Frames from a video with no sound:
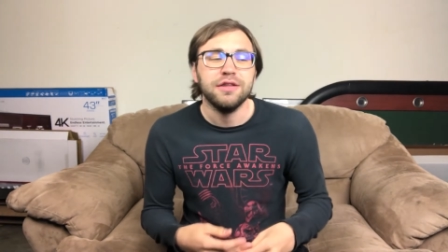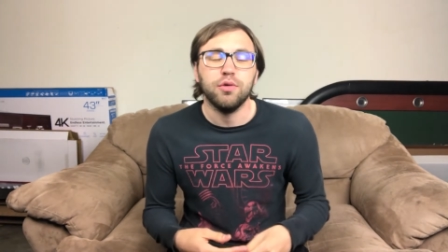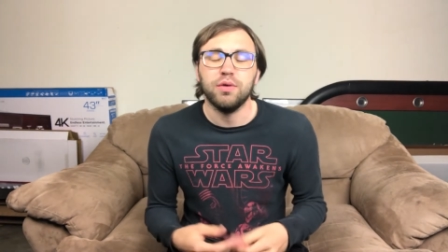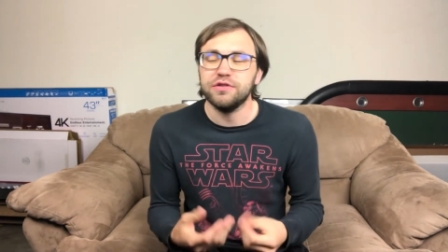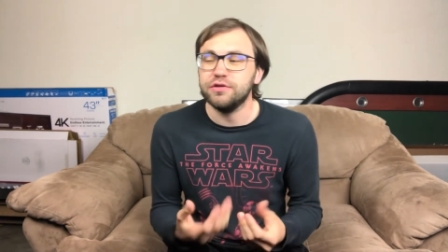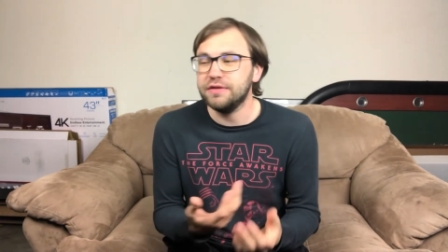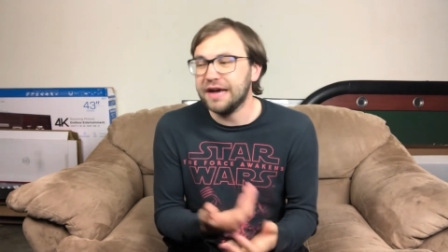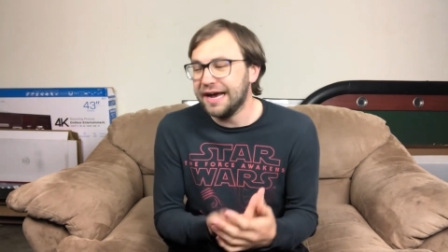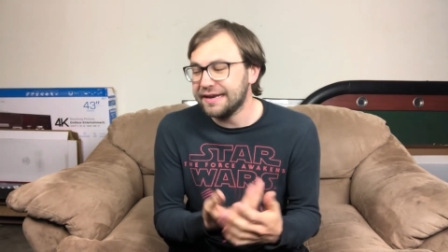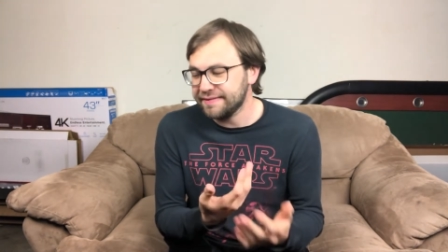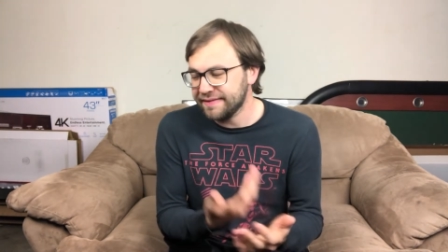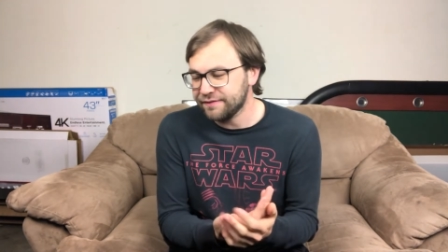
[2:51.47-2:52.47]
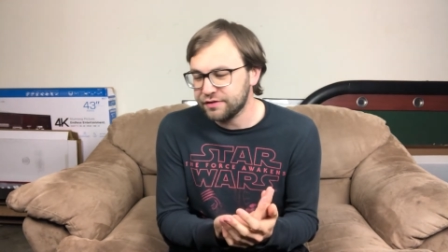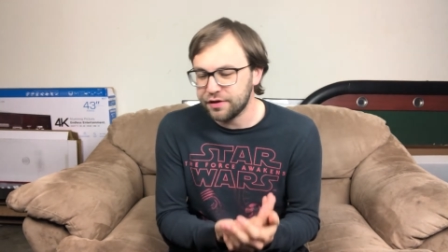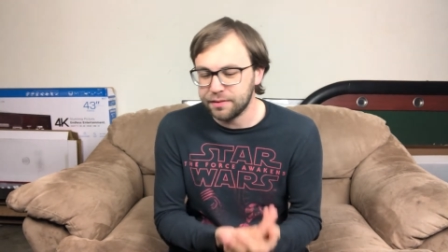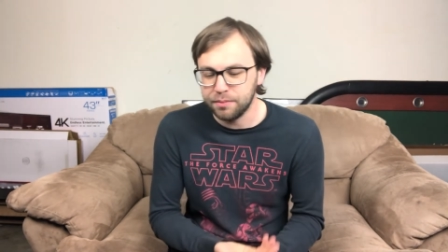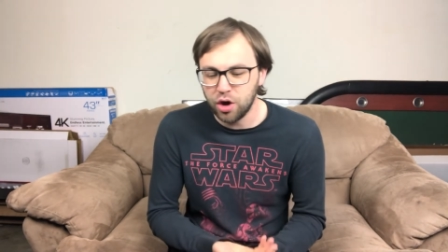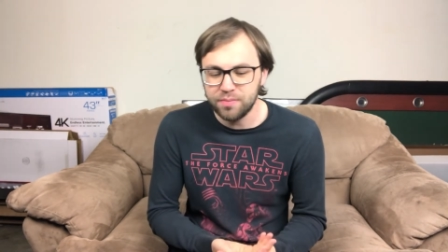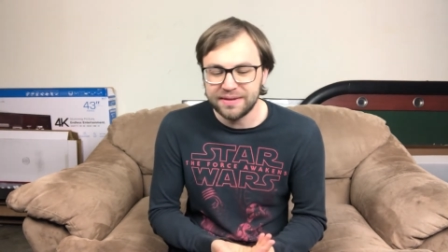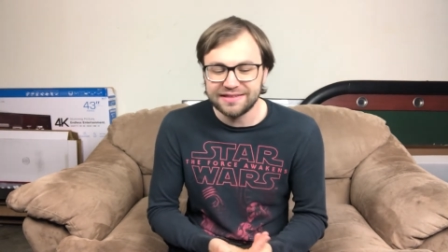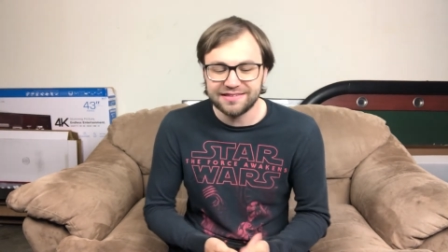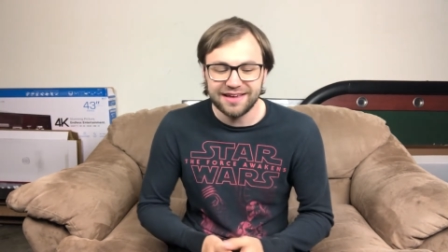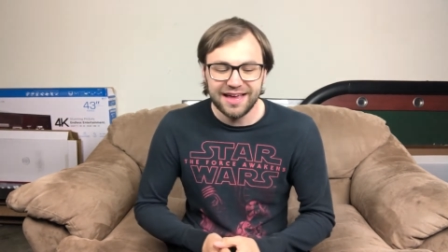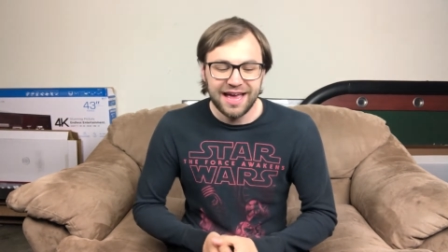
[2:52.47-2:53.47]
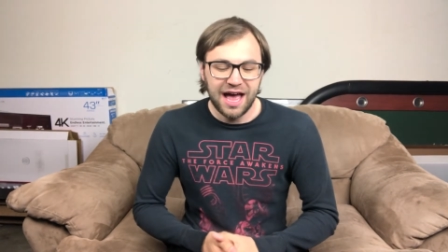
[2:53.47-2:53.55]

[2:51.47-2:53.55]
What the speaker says: The ones who died, I loved their moments.